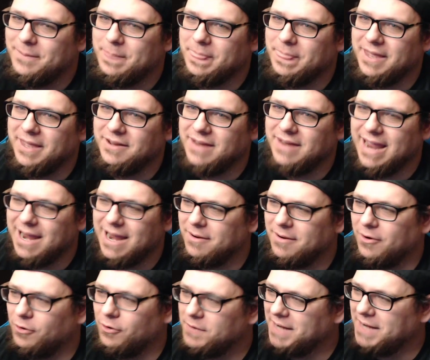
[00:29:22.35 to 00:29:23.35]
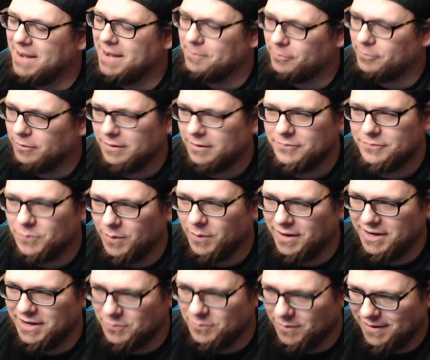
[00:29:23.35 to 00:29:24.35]
in early April of
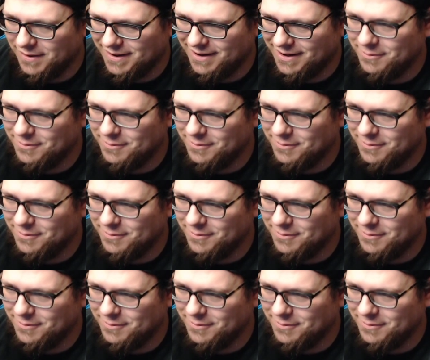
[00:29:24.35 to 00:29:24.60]
2020,